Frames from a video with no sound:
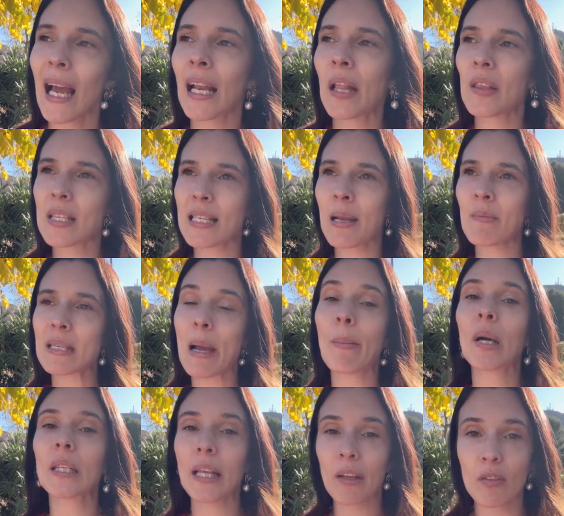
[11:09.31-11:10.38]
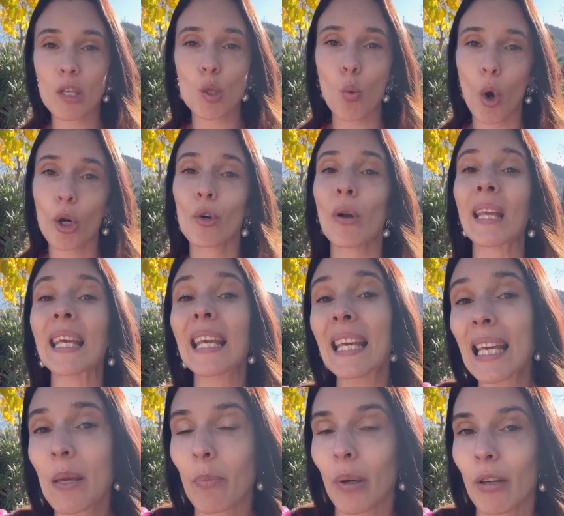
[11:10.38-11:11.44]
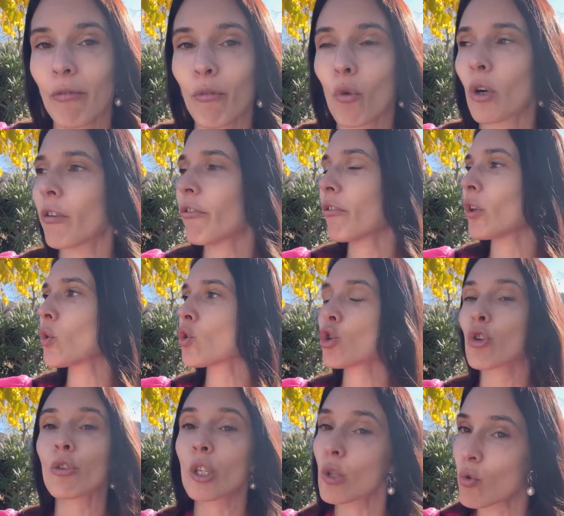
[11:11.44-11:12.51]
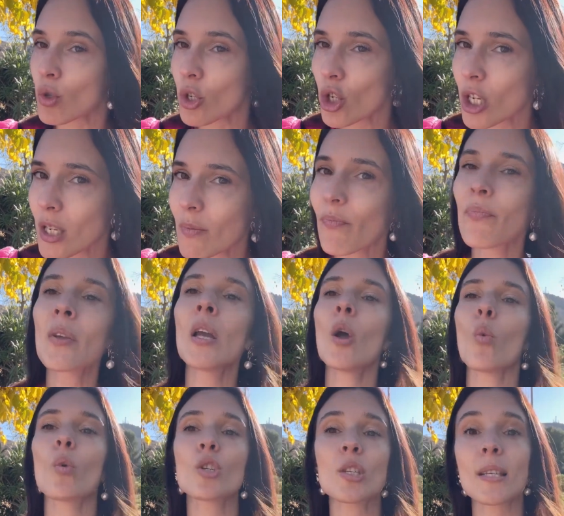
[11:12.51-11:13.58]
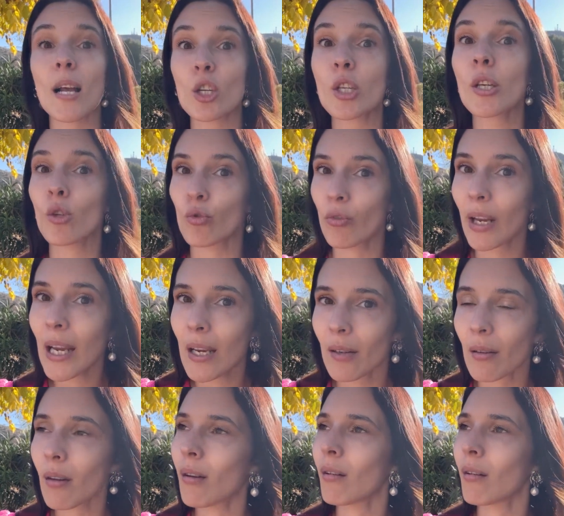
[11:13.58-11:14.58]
and at the same time collect this water and keep it for future usages, which is actually a great